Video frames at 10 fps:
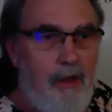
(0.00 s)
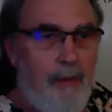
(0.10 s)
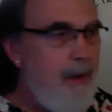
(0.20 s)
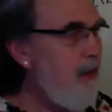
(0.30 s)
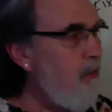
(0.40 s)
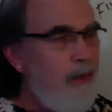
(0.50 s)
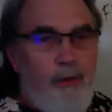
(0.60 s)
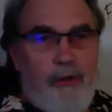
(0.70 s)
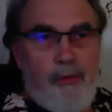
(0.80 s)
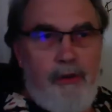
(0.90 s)
By the way,
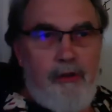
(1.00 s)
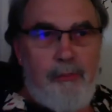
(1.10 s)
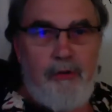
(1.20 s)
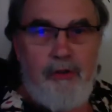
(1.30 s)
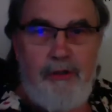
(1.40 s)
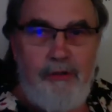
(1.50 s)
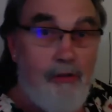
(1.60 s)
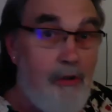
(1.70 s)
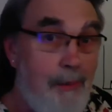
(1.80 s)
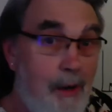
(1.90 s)
which one of these machines
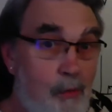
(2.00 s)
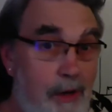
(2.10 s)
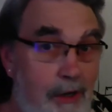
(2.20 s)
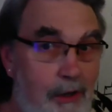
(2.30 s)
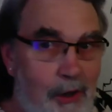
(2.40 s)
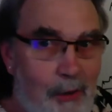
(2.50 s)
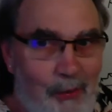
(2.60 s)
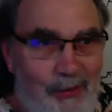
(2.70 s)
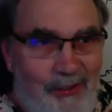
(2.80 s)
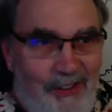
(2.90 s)
is about ready to go?
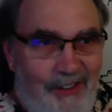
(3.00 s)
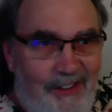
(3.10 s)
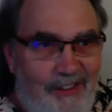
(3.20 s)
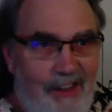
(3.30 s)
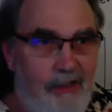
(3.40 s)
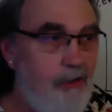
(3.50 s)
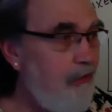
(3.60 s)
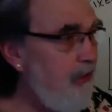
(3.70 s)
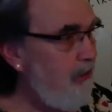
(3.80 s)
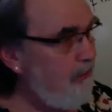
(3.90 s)
And she'd
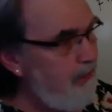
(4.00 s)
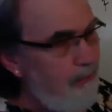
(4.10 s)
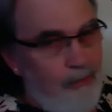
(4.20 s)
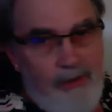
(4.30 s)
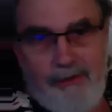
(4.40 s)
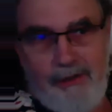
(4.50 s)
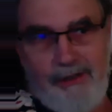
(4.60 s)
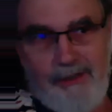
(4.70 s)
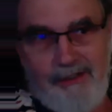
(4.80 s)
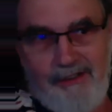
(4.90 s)
say, oh, number
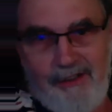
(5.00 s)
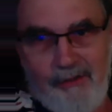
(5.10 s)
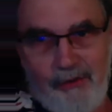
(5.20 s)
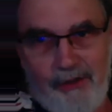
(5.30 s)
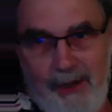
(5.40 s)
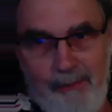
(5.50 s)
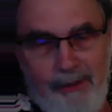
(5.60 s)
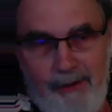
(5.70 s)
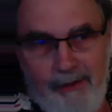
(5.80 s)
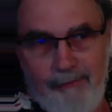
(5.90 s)
18. There was a guy
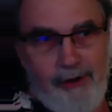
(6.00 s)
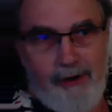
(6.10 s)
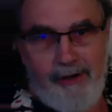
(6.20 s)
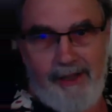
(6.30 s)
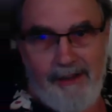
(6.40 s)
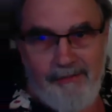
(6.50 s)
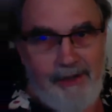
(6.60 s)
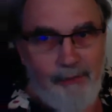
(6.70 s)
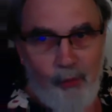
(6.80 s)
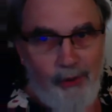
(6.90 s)
played that for an hour and a half,
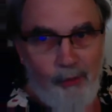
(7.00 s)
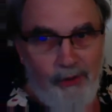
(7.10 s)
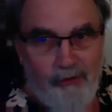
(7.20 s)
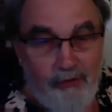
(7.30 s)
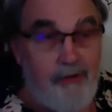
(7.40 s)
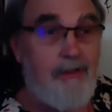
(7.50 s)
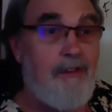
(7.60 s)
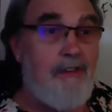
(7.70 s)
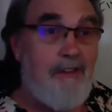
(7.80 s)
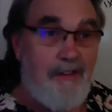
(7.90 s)
never won once.
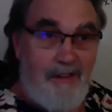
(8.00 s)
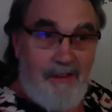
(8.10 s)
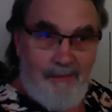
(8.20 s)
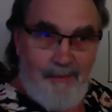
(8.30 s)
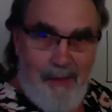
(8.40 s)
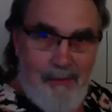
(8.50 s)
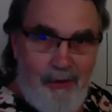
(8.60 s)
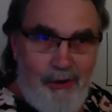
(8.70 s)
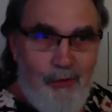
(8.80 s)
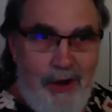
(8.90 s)
That
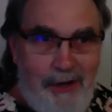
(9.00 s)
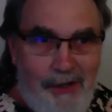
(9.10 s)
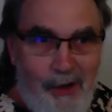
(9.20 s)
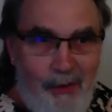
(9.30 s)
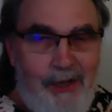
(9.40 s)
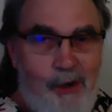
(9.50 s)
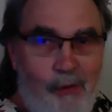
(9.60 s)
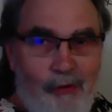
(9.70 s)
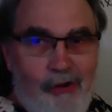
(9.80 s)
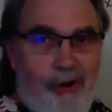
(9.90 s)
machine's ready to go. He'd go
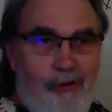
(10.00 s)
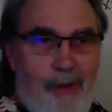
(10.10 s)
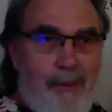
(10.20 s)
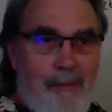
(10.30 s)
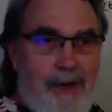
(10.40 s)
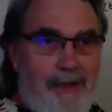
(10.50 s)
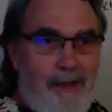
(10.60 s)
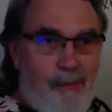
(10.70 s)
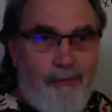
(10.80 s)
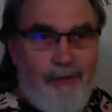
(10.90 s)
over, start dropping money,
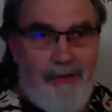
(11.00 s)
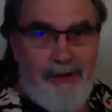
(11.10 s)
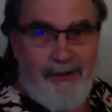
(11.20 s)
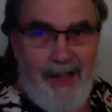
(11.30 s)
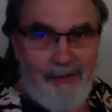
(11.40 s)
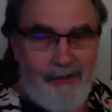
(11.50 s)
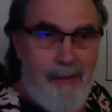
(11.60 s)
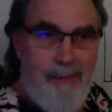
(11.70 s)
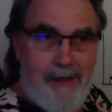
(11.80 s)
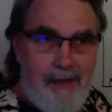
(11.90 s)
and win $500.
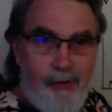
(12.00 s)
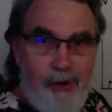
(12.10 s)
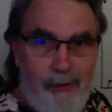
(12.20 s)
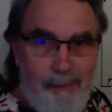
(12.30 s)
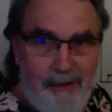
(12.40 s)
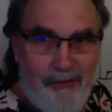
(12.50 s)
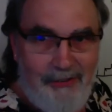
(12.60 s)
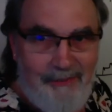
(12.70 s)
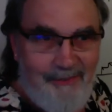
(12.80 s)
Come back, give her $100.